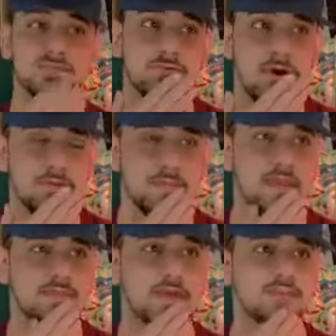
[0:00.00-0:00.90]
fun,
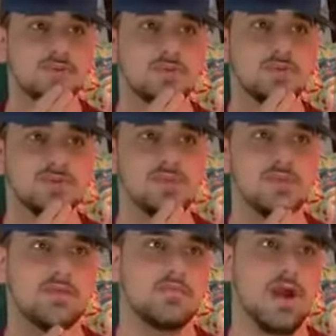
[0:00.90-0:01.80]
man. That's using
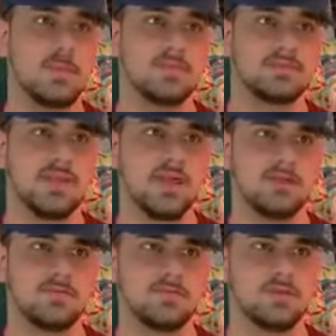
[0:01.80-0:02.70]
the environment to kind of